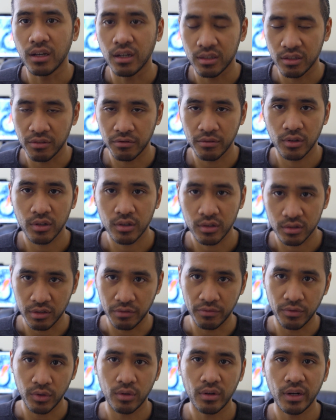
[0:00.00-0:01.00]
the
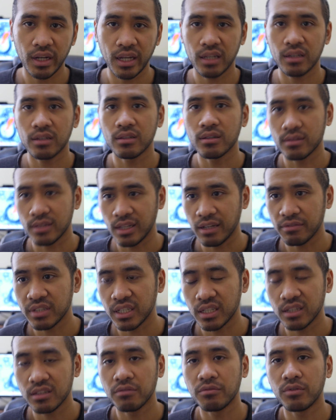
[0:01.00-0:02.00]
Dvorak,
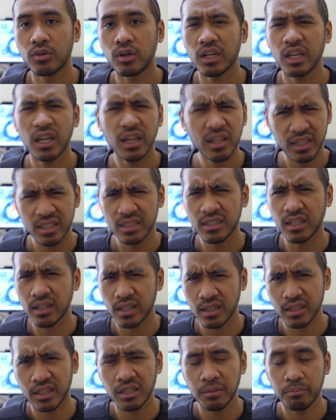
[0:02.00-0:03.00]
left-hand Dvorak. There's
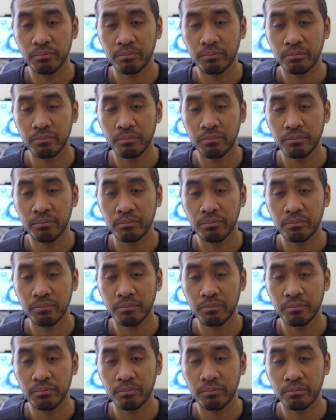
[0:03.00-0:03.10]
other